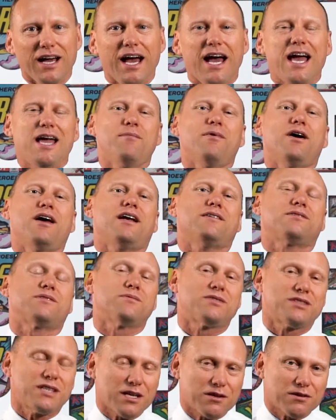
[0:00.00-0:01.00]
He might have some
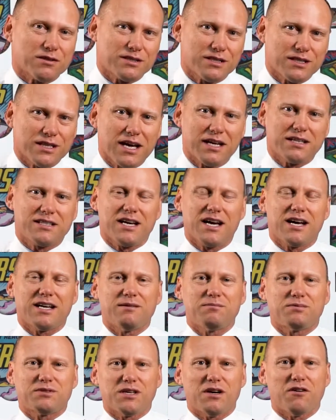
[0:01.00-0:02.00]
secrets in that town
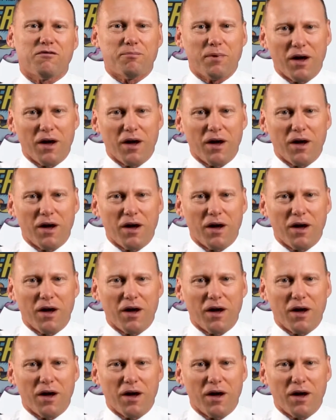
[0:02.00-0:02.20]
himself,